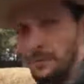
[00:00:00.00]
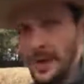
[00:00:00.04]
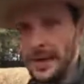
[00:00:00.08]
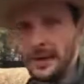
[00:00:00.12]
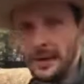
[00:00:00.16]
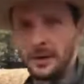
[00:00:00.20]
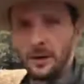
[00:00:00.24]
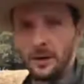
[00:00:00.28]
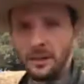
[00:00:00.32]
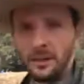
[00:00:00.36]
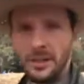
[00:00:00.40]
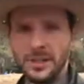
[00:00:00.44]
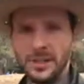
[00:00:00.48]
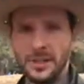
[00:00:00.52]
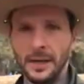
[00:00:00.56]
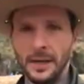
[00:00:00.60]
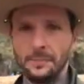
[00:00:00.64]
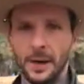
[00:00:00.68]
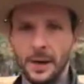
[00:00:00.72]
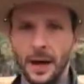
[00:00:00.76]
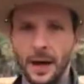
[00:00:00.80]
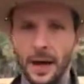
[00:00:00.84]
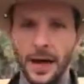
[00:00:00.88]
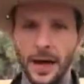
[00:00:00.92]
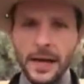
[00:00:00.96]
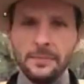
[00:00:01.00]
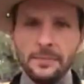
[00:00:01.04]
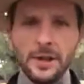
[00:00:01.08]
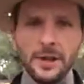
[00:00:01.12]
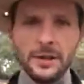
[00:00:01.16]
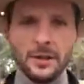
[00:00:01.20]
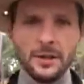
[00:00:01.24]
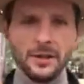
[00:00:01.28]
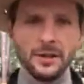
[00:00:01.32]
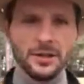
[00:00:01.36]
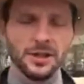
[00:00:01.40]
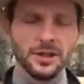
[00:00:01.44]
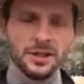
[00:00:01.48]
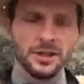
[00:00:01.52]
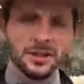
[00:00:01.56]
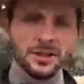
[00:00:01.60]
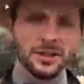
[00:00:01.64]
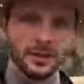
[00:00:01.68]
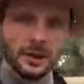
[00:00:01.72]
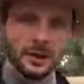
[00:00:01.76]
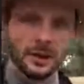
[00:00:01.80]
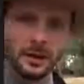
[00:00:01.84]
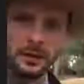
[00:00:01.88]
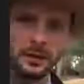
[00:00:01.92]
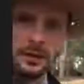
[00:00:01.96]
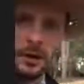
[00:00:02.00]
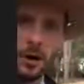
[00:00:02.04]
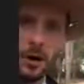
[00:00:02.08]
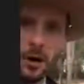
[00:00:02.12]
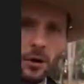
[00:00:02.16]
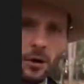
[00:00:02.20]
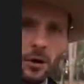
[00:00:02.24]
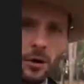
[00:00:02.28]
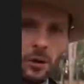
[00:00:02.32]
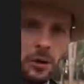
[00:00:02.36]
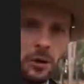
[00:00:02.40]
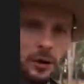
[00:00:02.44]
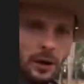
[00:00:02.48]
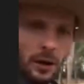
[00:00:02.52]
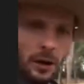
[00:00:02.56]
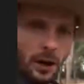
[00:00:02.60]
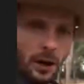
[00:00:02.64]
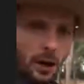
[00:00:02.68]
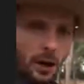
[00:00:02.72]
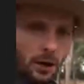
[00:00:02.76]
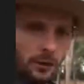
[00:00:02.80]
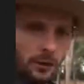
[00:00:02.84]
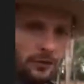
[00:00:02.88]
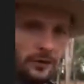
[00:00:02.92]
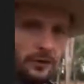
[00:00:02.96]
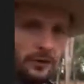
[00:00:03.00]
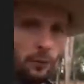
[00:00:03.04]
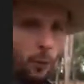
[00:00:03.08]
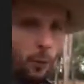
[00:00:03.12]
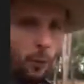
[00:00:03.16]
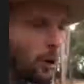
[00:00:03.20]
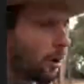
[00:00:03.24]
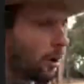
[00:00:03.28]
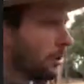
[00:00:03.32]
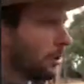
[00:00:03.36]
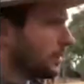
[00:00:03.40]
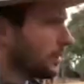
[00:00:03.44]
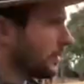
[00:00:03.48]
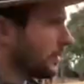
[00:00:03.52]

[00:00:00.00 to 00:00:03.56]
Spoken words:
notice that behind me, there's just a low earthen wall.